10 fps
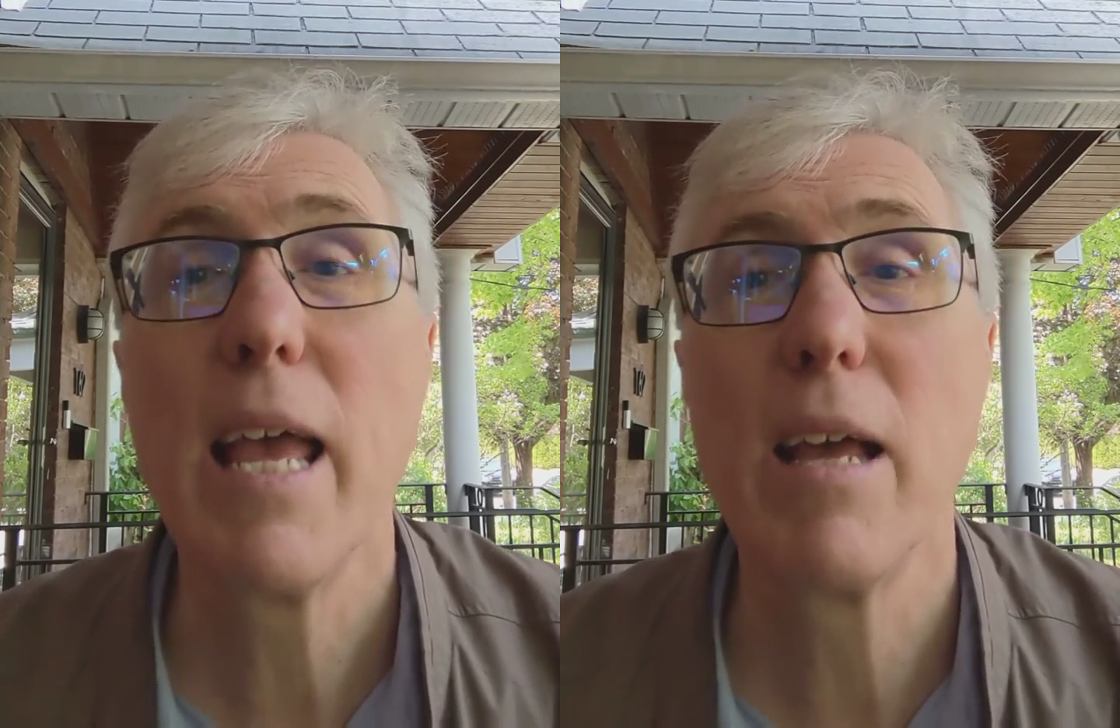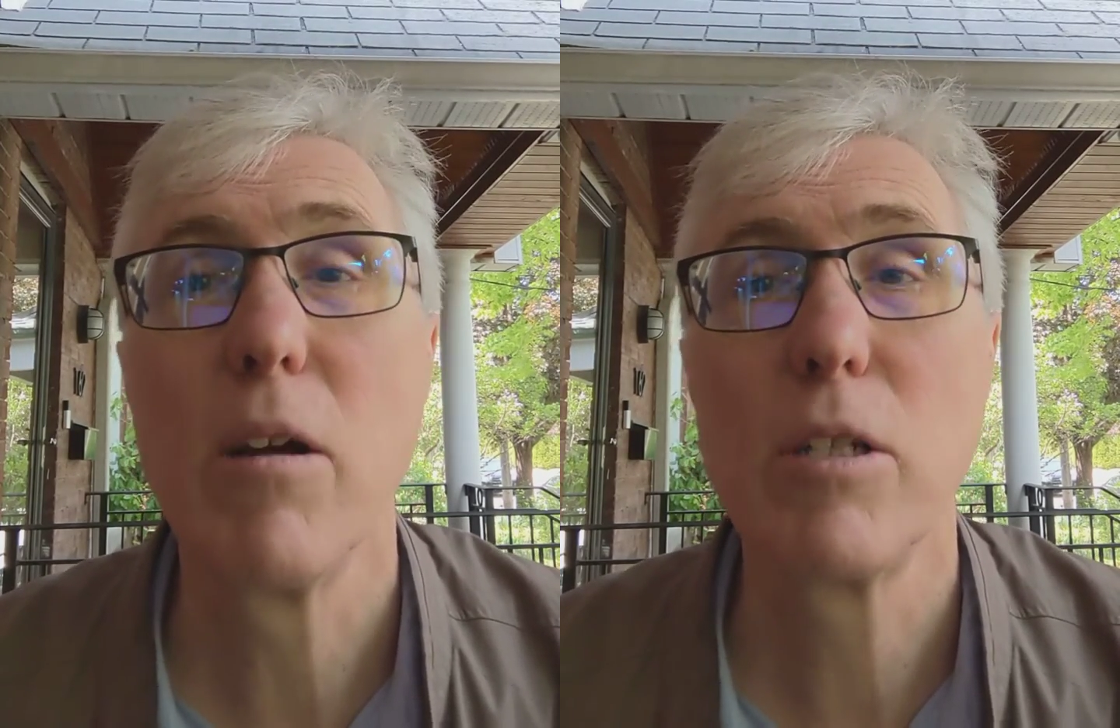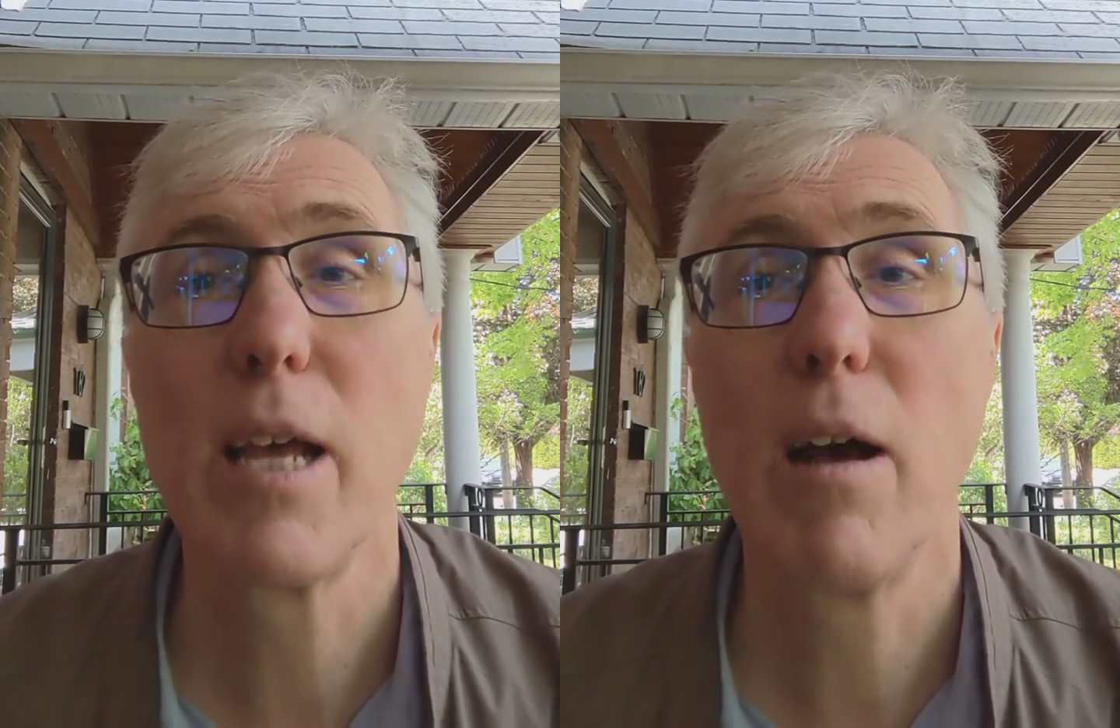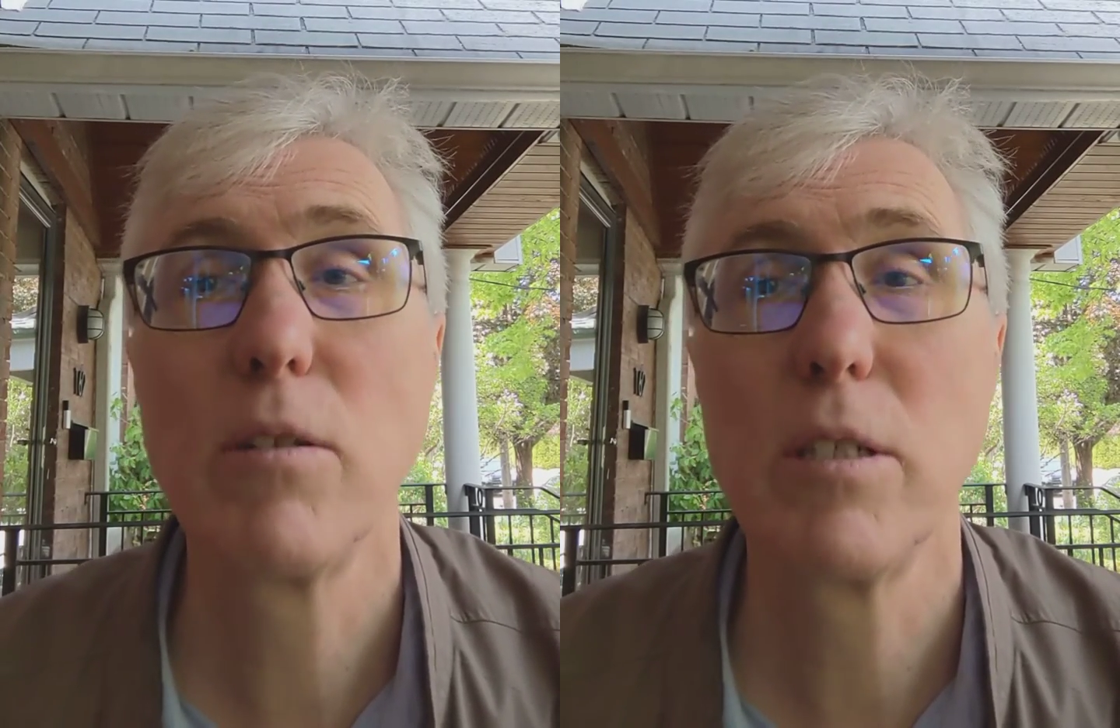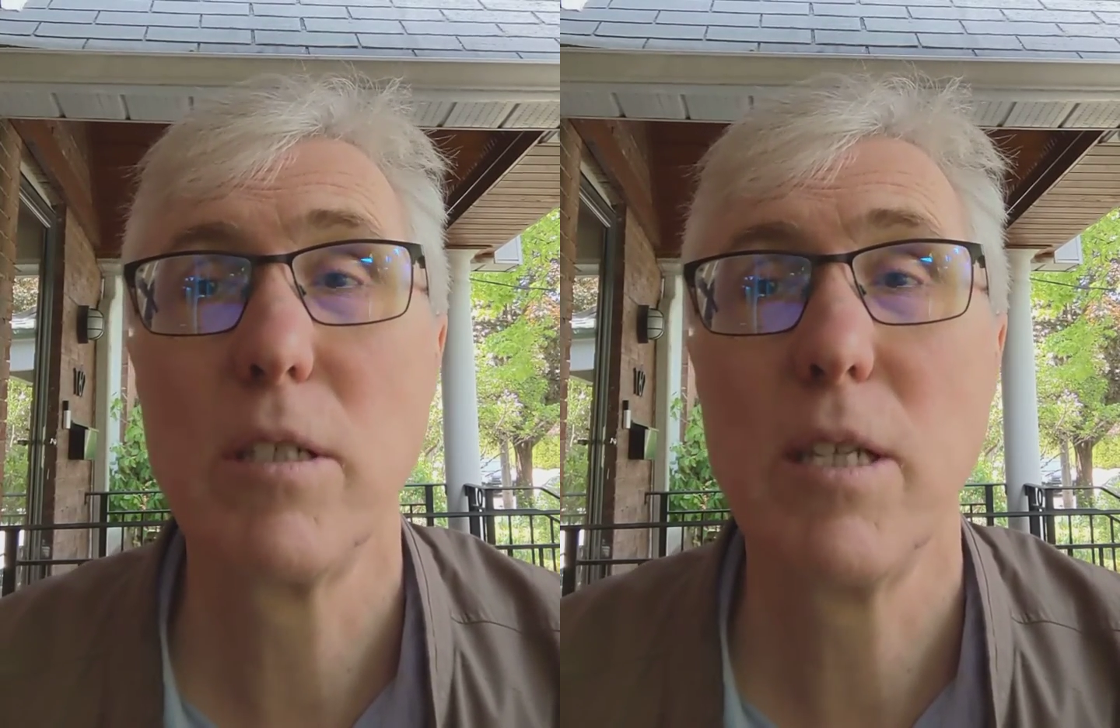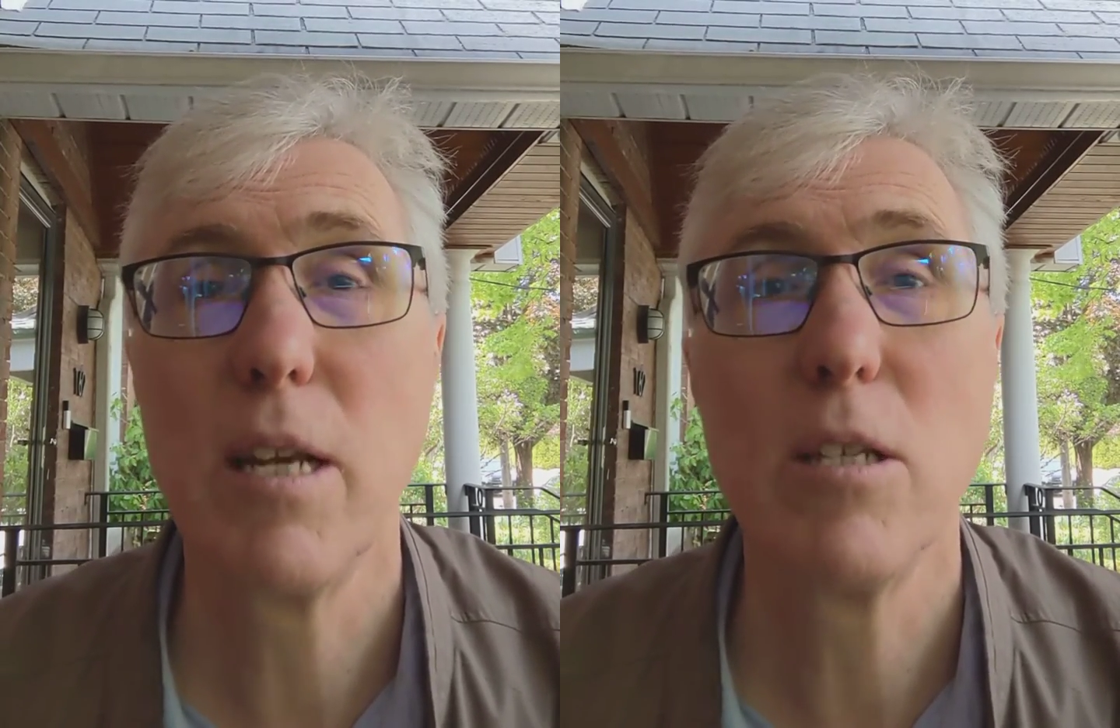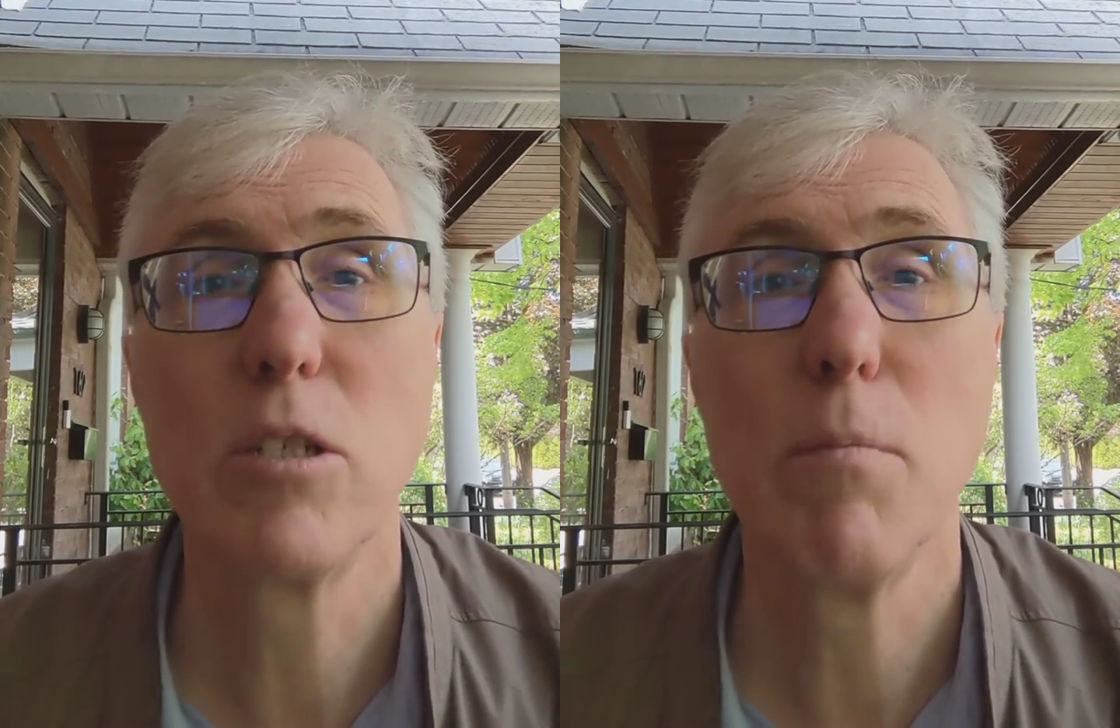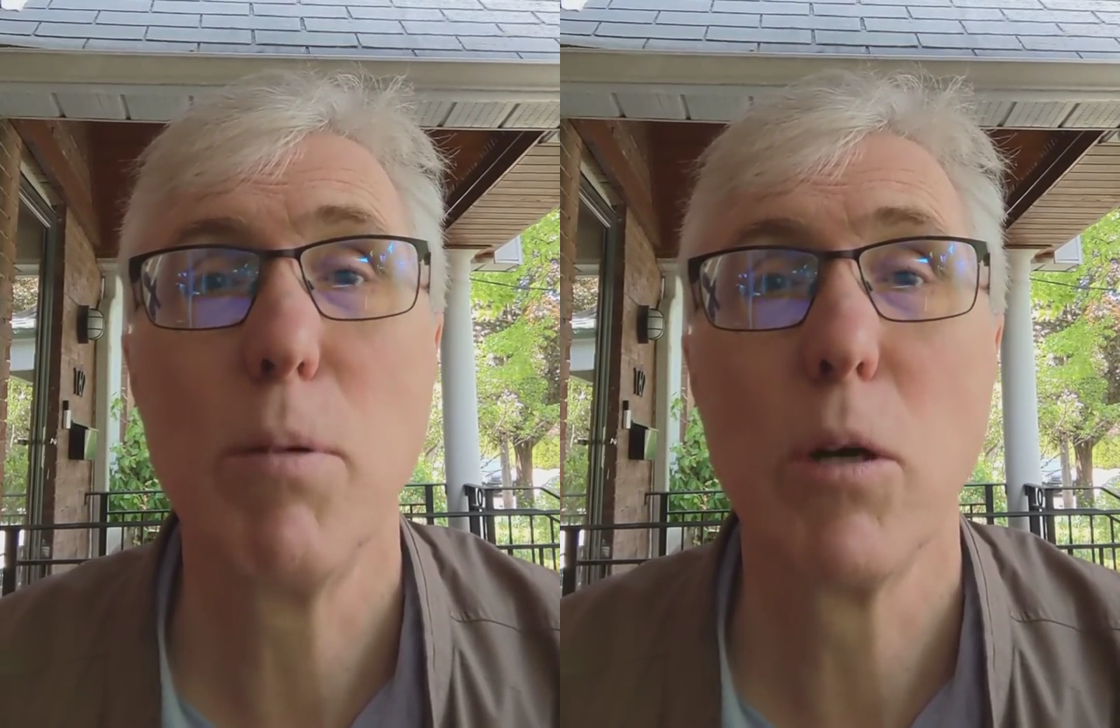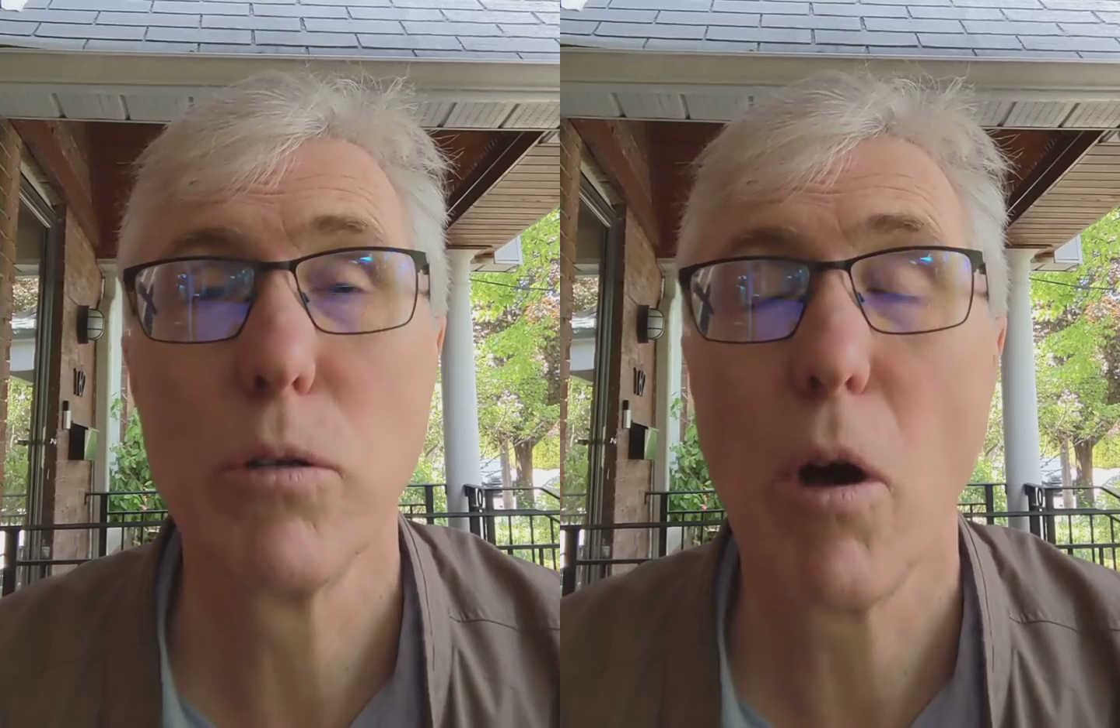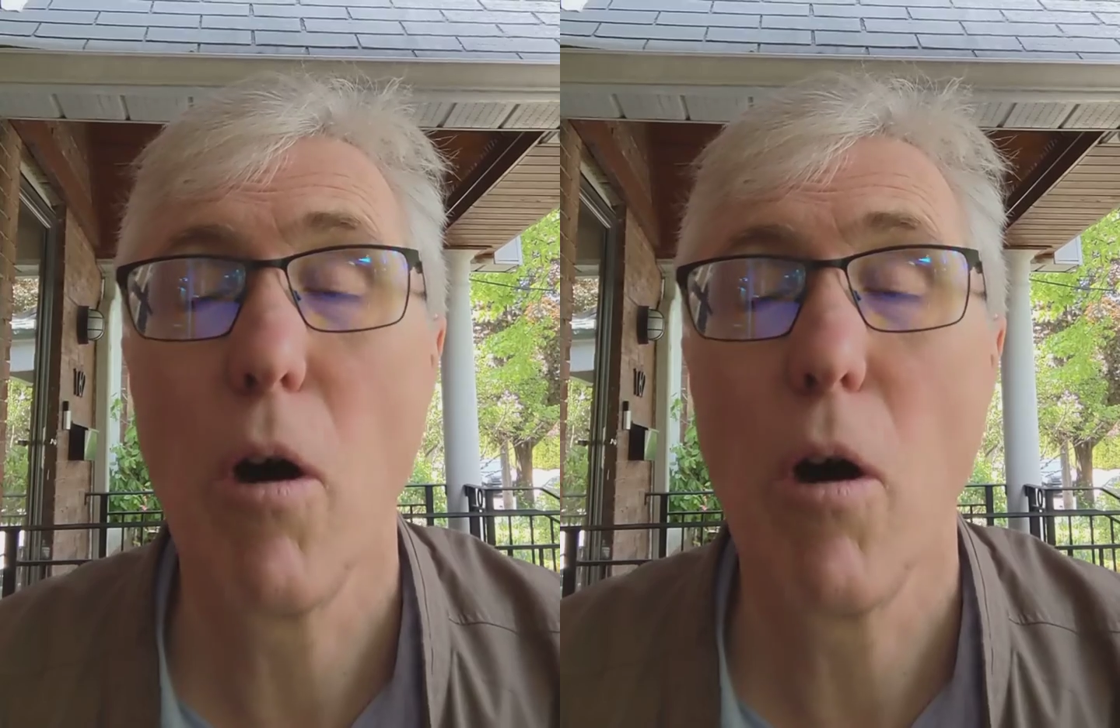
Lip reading: in our towns and cities to build